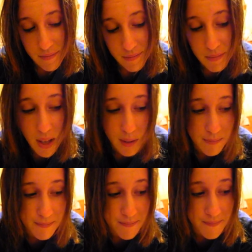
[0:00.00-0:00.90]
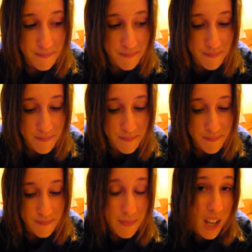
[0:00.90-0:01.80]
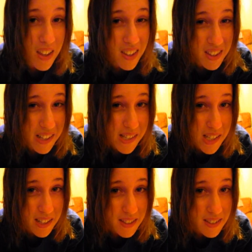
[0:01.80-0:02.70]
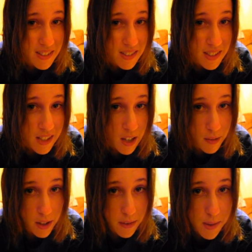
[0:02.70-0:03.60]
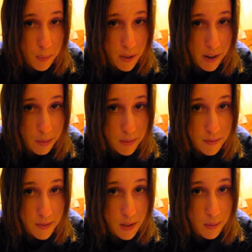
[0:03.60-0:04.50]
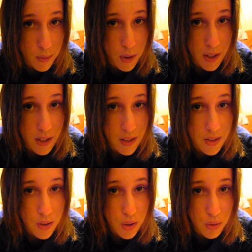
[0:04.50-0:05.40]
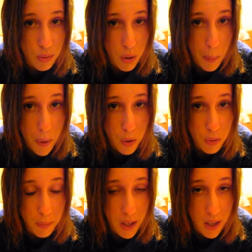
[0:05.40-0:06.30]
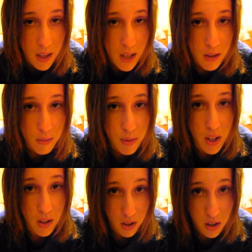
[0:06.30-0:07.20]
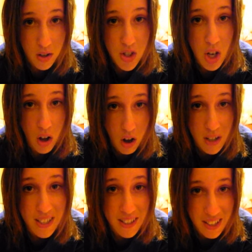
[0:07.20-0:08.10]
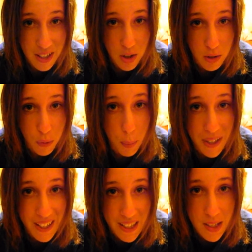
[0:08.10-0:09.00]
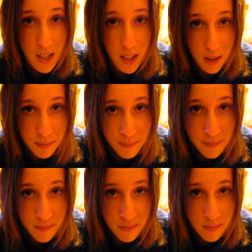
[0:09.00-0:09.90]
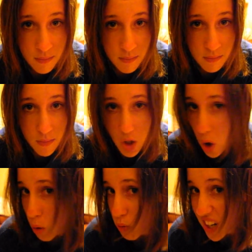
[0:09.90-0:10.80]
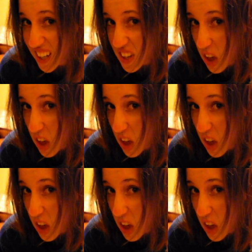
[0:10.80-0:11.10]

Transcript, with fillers: yeah. I think that's it. If I left someone out, feel free to poke me with a large hot needle repeatedly. Don't really